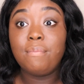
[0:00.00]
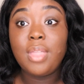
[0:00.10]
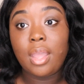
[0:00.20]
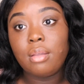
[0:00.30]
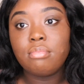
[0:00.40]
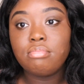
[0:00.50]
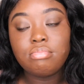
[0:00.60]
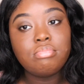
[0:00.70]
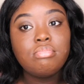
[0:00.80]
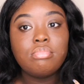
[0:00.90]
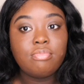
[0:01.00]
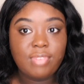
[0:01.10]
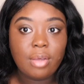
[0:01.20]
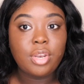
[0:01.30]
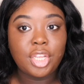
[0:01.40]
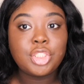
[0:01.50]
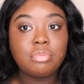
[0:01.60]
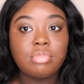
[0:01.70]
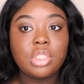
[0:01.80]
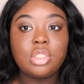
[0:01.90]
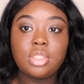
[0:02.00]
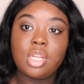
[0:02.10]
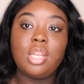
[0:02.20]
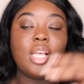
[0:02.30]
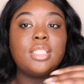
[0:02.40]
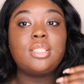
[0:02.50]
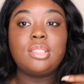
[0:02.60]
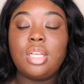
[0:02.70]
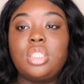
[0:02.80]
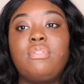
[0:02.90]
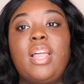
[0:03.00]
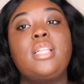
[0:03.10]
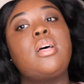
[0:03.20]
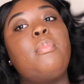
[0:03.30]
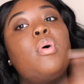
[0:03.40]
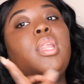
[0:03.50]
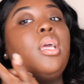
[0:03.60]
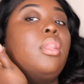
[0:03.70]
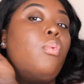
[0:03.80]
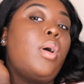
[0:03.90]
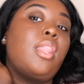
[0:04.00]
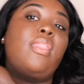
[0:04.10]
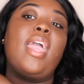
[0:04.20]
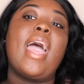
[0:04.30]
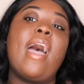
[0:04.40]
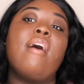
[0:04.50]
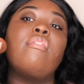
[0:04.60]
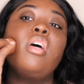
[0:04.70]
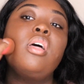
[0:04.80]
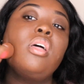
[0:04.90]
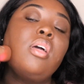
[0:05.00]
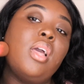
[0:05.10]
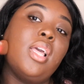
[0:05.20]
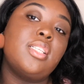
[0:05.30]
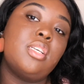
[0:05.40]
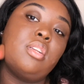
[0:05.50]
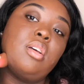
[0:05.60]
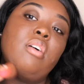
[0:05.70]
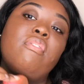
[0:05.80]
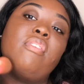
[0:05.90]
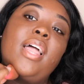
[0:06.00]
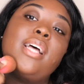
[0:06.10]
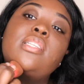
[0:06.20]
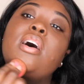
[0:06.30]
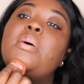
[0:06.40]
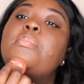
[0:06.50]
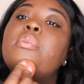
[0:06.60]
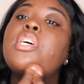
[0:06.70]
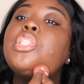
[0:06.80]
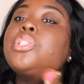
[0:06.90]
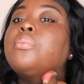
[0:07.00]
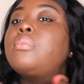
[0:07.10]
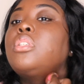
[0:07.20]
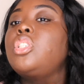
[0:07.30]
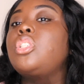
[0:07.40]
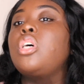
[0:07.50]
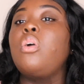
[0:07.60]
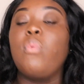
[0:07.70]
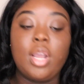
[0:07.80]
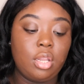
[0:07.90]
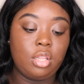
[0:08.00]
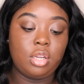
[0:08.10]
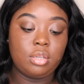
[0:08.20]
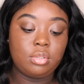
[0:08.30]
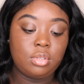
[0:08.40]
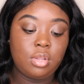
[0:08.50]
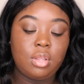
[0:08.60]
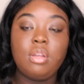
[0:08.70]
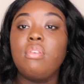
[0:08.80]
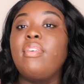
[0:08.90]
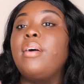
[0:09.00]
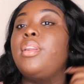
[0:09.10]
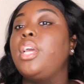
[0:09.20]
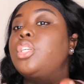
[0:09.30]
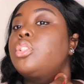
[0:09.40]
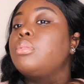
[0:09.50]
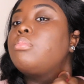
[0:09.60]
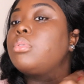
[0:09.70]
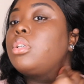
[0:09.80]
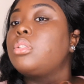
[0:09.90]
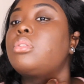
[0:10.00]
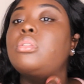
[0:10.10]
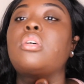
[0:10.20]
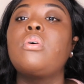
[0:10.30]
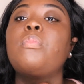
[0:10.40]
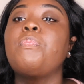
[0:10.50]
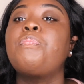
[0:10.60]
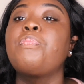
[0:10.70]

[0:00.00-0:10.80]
like foundation brushes unless it's a flat top one, and the one that they have isn't a flat top brush, it's just a regular foundation brush. So